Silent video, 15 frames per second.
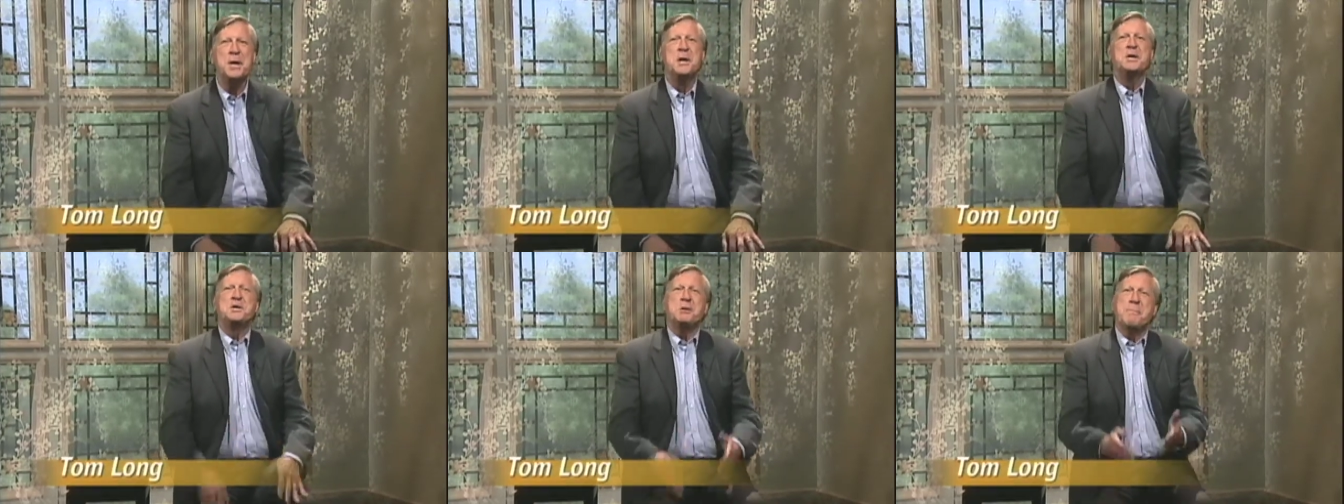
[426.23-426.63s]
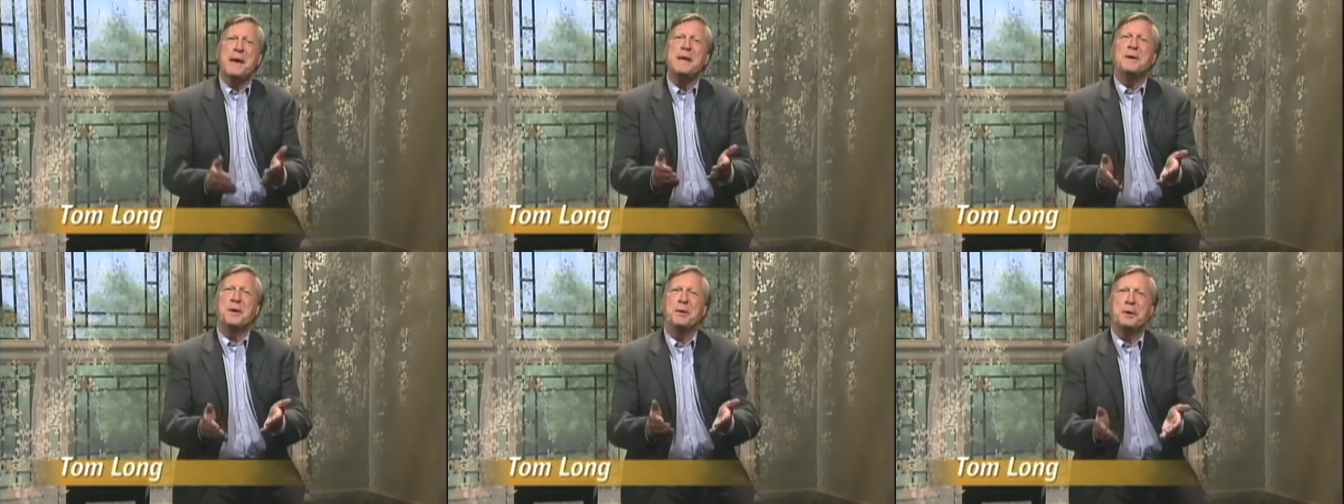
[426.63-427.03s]
She
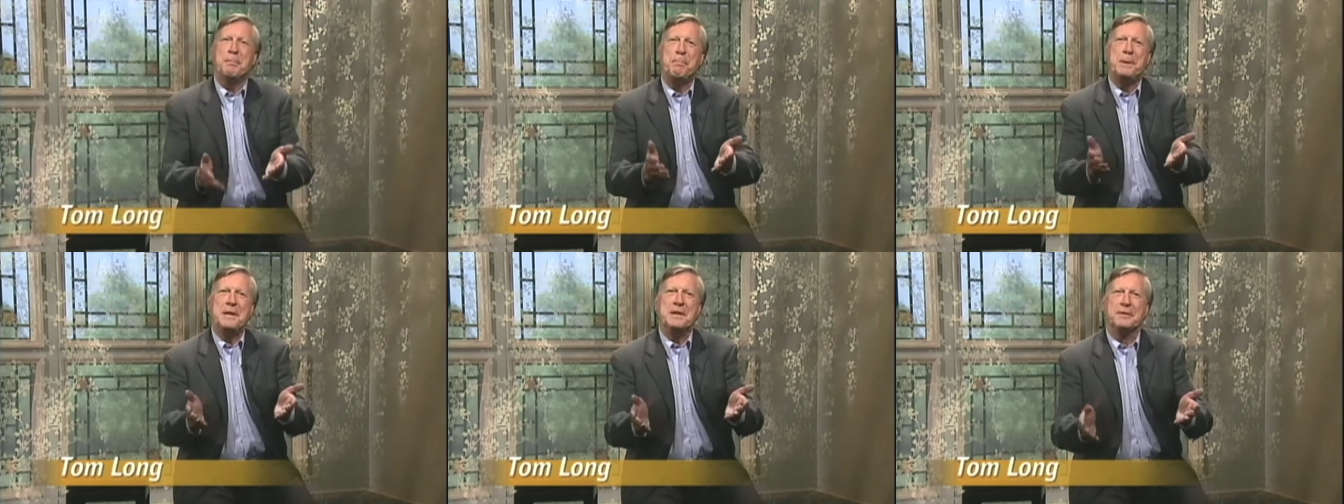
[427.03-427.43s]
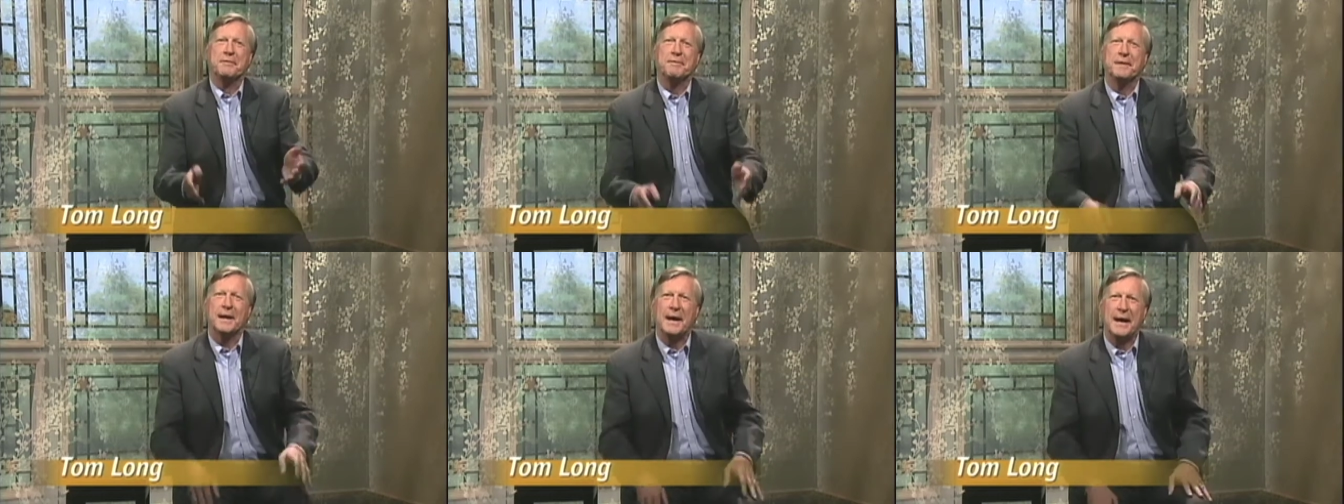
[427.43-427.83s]
made her appeal
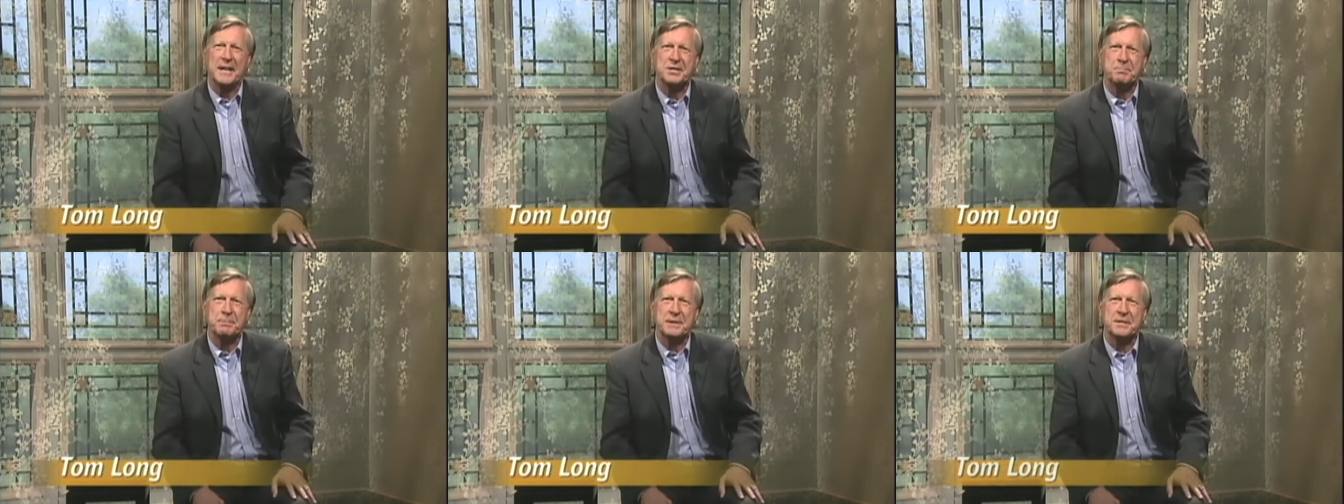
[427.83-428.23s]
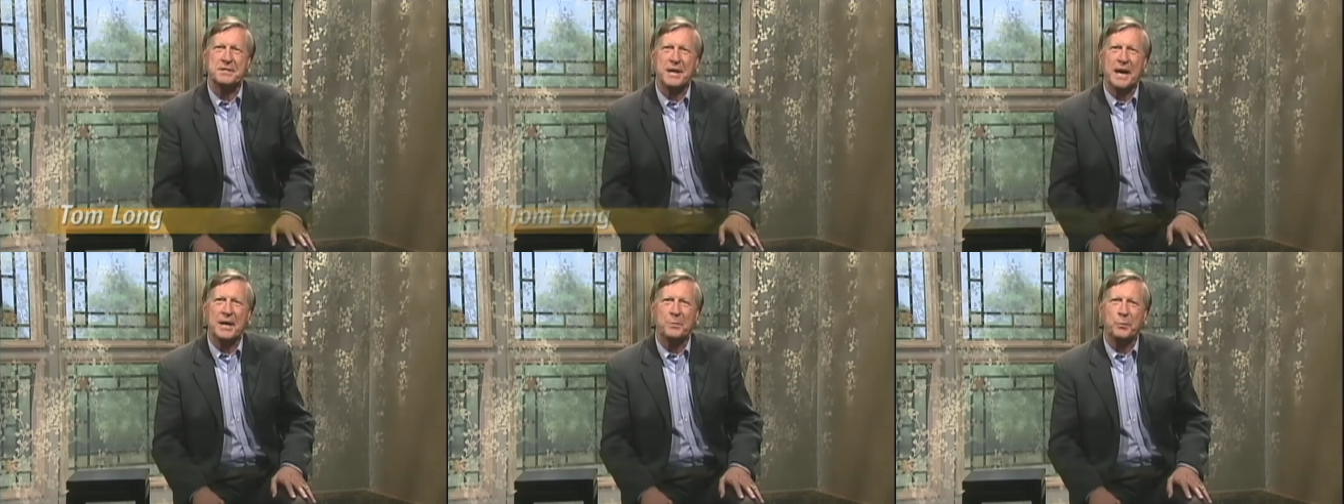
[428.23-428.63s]
for the hospice,
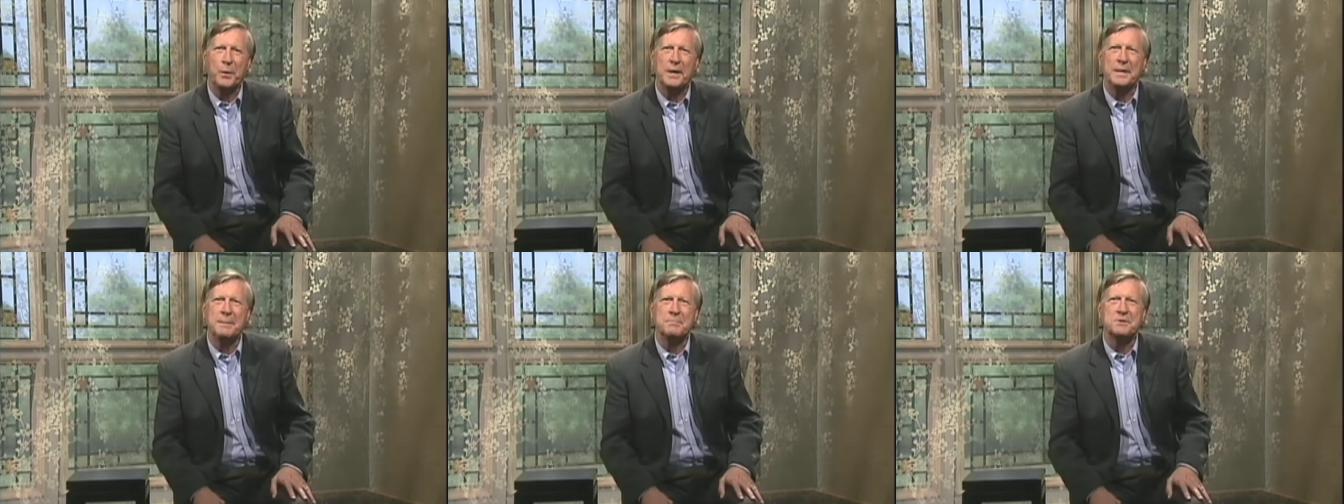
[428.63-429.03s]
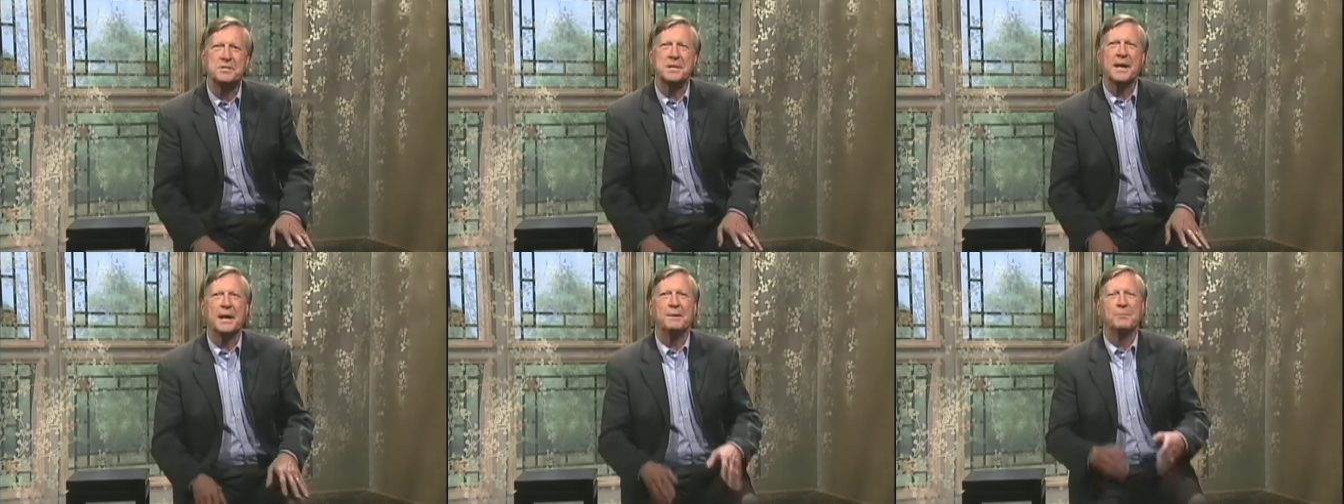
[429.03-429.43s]
and William
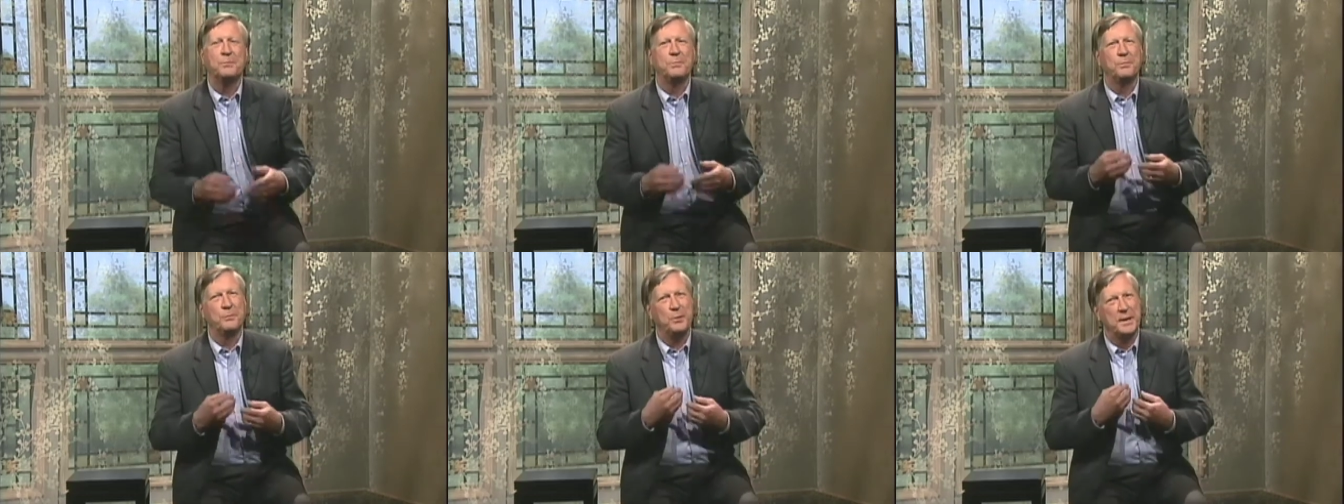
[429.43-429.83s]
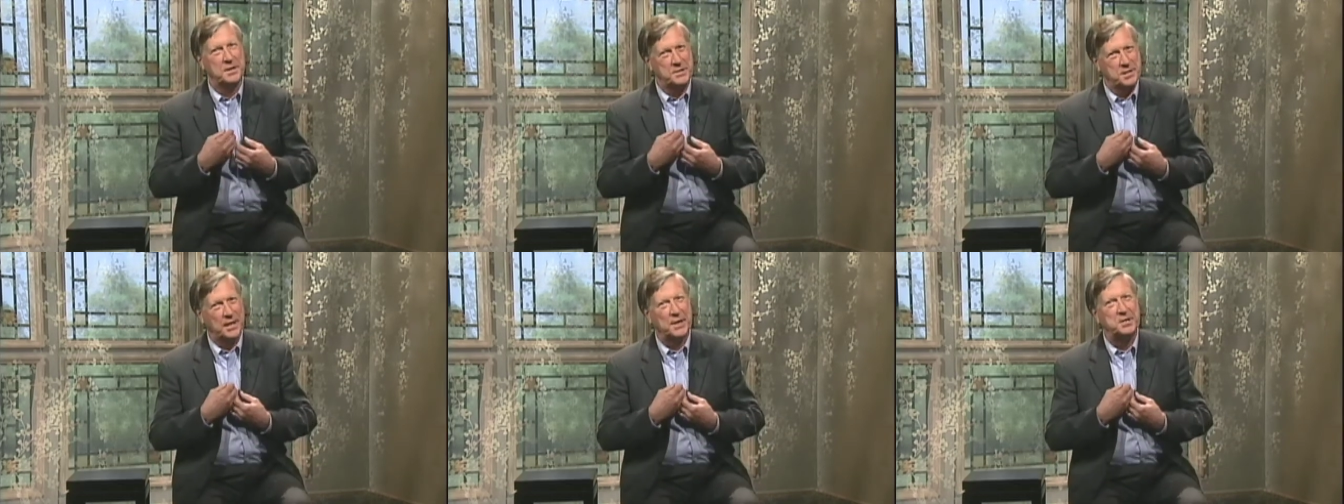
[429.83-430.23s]
said, We're
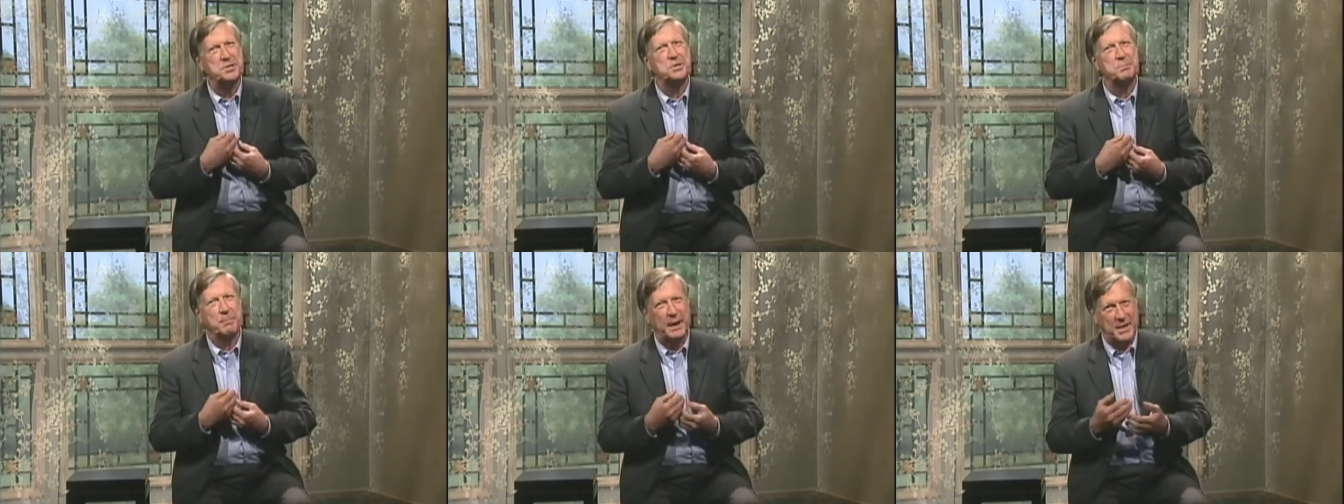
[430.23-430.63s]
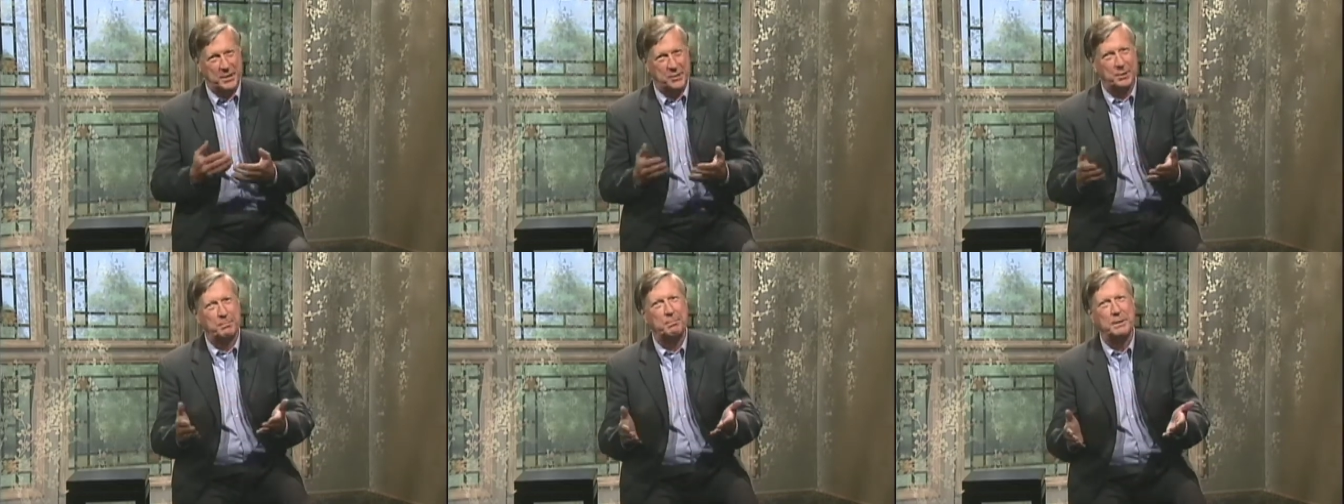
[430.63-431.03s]
touched by
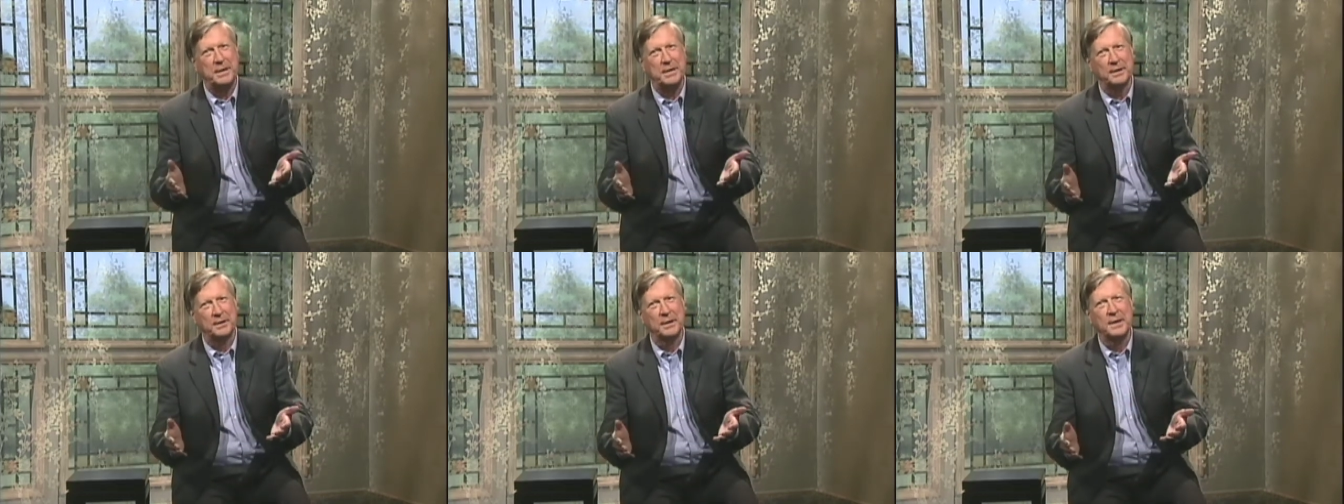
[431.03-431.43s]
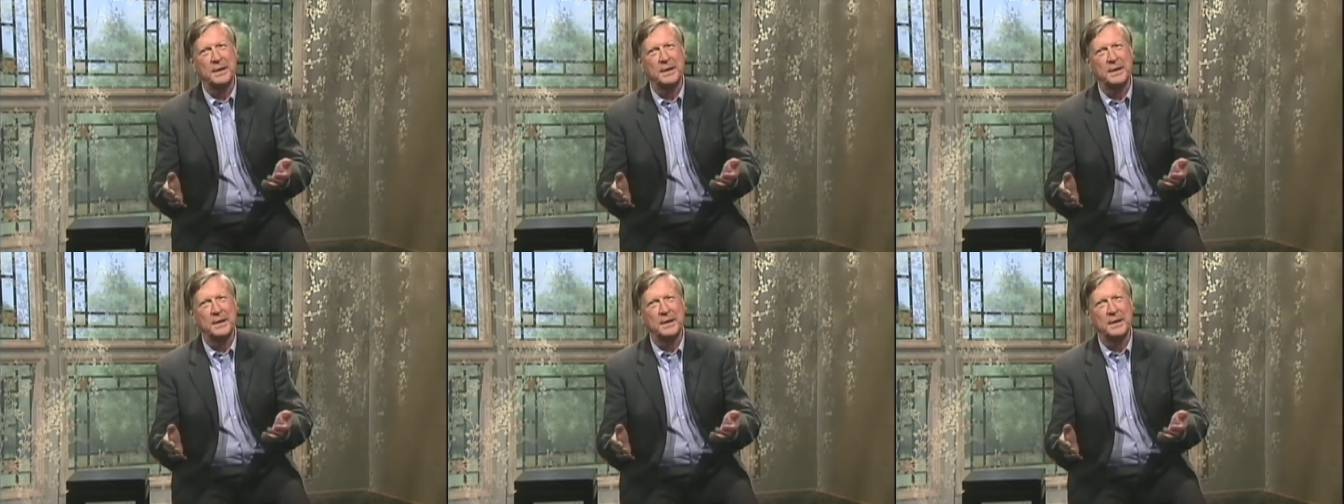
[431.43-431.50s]
your appeal,